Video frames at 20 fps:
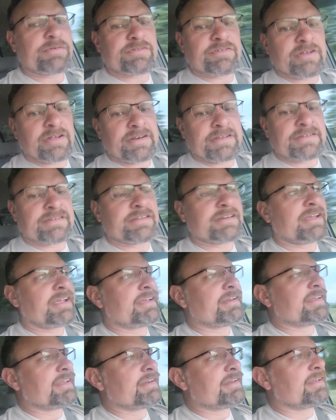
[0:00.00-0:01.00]
study
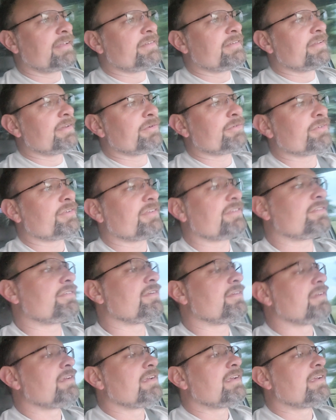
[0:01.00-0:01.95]
tonight, and then there was this.